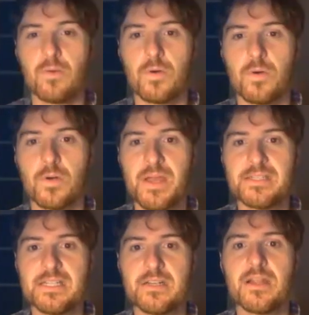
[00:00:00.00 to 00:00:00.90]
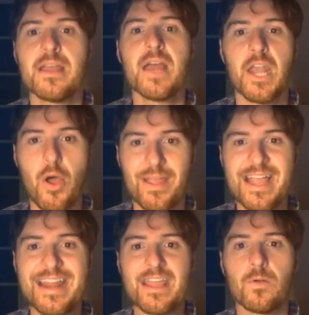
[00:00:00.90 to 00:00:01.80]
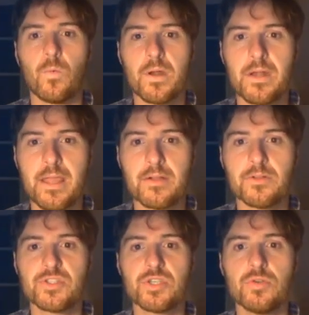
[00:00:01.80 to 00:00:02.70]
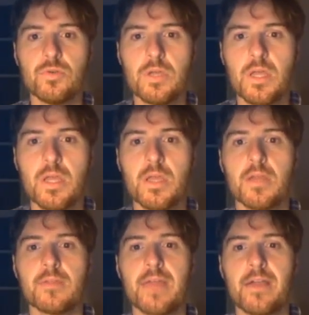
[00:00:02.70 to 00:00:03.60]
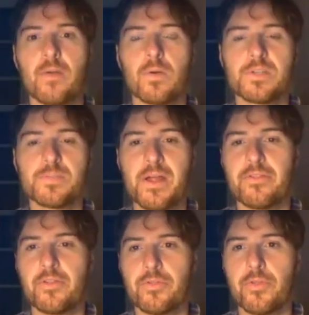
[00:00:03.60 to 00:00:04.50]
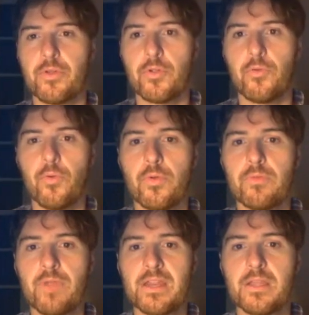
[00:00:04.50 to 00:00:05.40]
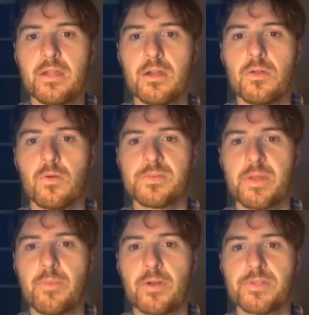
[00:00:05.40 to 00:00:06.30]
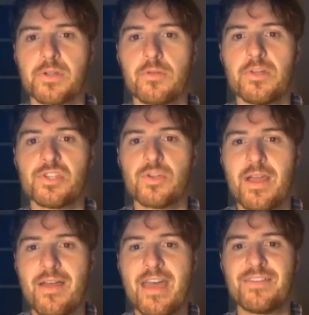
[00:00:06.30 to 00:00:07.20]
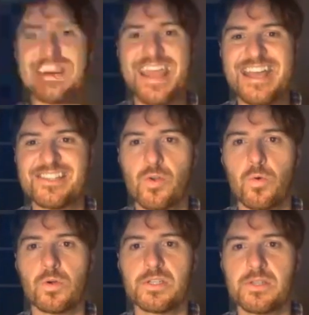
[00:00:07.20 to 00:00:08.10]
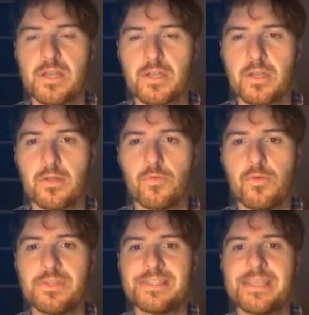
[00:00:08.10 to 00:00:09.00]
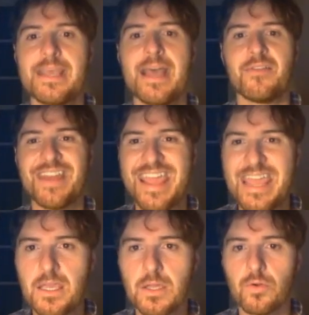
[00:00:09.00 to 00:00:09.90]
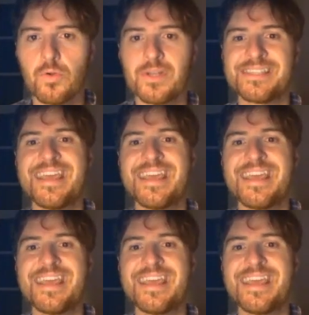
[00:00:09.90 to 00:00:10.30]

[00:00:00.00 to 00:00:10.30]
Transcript: correspond here. Now I got angle 1 and angle 2. That correspond, they're congruent right here. Corresponding parts are congruent. So now I have an S congruence, I have an A congruence,